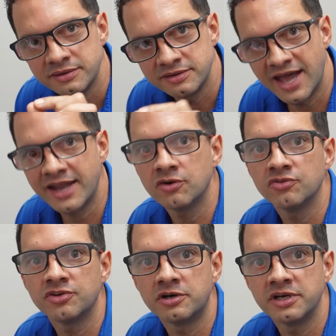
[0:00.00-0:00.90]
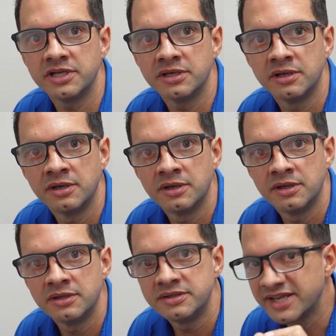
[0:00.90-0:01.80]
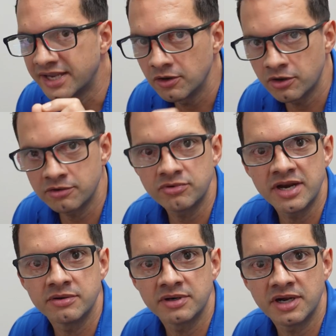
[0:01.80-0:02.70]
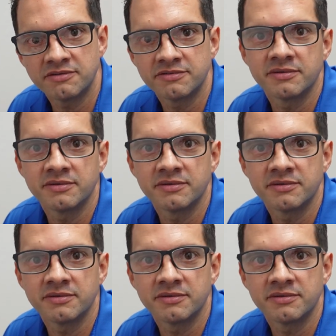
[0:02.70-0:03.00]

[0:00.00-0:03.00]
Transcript: Diagnose early. Take a lot of radiograph.